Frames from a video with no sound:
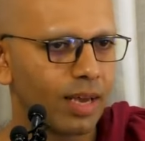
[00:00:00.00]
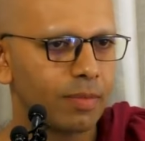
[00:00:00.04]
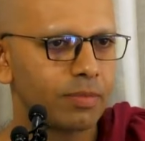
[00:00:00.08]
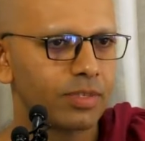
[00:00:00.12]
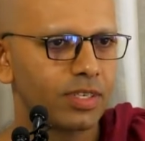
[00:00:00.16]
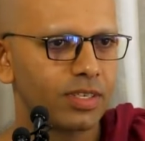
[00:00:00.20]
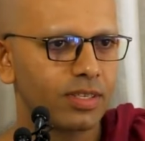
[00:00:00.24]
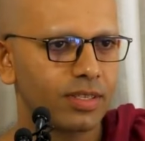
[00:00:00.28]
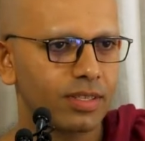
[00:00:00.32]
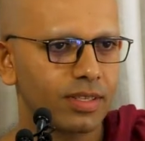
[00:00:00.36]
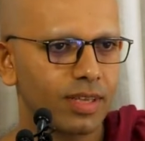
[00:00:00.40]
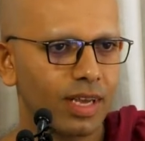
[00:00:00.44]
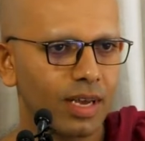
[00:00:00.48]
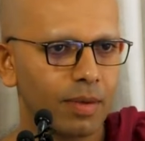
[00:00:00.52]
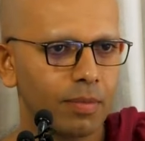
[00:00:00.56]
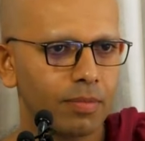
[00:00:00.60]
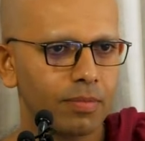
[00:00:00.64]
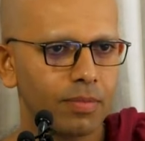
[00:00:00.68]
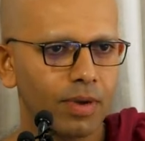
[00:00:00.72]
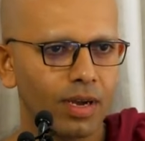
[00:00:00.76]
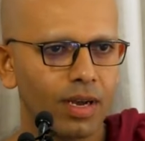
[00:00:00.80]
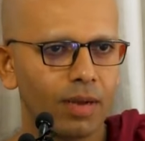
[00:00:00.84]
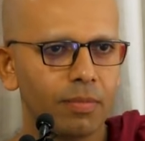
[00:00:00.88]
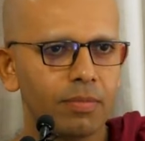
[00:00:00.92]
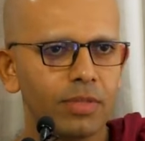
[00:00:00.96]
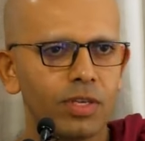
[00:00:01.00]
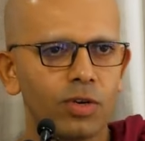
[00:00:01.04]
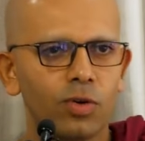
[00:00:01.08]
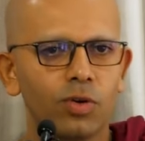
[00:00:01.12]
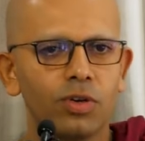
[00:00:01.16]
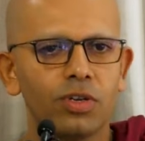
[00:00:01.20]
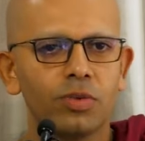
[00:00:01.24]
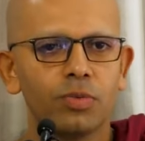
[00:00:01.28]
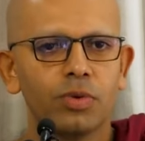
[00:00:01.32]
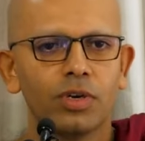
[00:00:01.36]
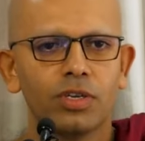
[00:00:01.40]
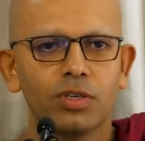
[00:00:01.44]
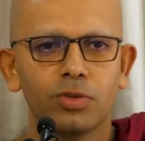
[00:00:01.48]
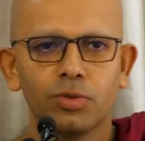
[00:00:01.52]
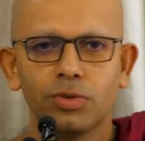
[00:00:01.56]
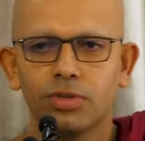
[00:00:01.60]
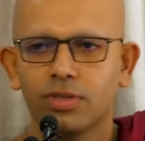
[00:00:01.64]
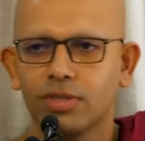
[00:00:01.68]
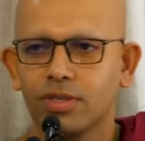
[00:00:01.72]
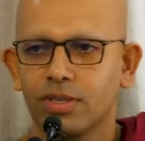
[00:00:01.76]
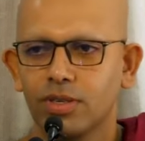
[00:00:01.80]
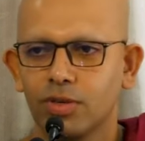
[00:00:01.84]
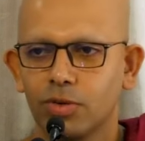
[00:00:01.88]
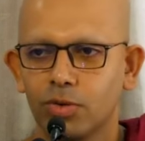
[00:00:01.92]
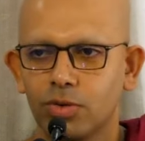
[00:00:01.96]
I'm the only one
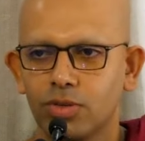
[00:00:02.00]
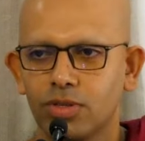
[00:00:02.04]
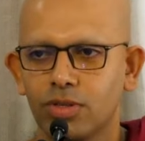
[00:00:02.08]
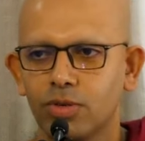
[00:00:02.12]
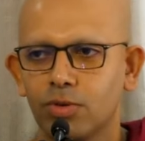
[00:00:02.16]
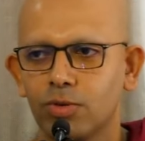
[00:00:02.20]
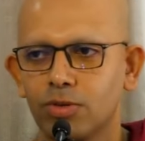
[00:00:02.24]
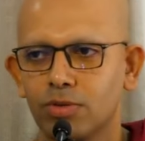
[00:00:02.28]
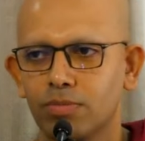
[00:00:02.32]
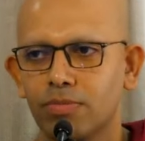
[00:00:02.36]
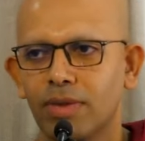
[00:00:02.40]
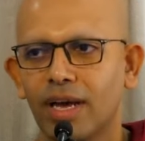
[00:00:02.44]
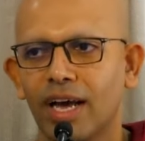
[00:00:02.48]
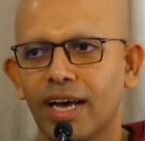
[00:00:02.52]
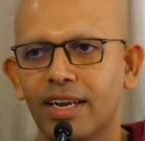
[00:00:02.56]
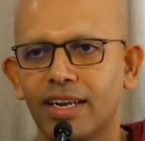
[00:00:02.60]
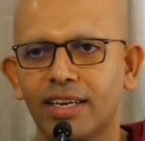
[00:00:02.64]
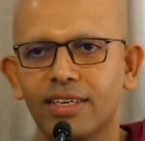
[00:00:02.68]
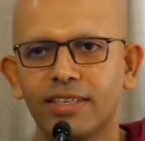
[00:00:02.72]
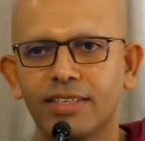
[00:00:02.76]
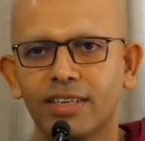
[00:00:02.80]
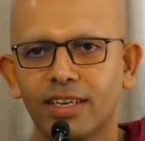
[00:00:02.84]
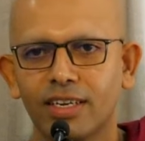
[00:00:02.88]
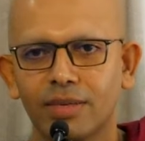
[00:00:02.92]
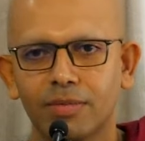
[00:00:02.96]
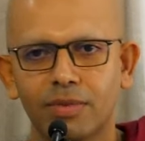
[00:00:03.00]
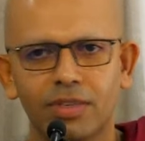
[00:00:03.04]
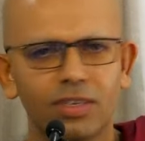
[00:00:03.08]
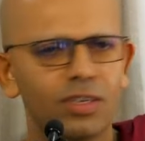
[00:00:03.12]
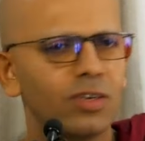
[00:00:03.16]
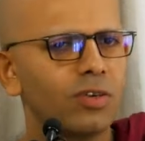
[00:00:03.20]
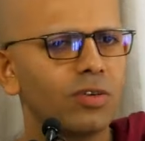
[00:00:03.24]
who's bad and terrible.